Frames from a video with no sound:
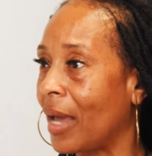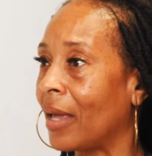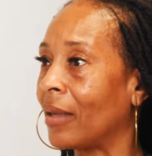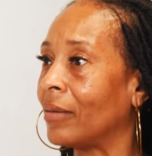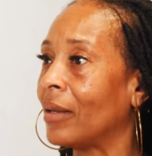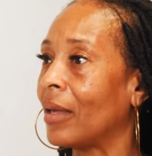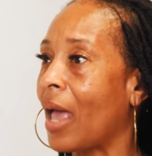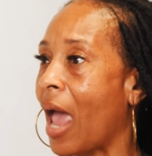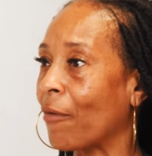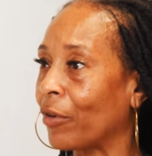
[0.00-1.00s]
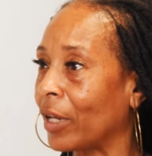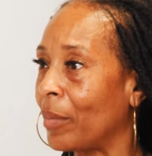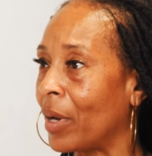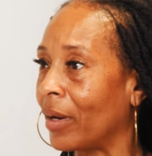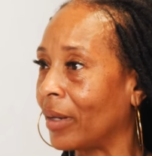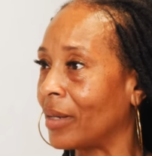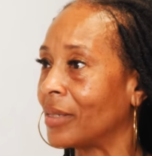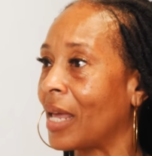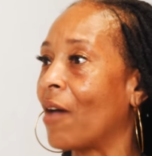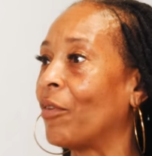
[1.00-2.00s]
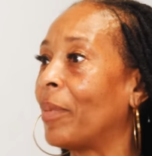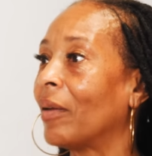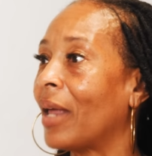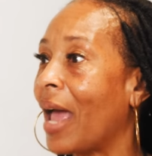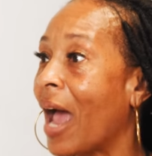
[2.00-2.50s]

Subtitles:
And African-Americans have about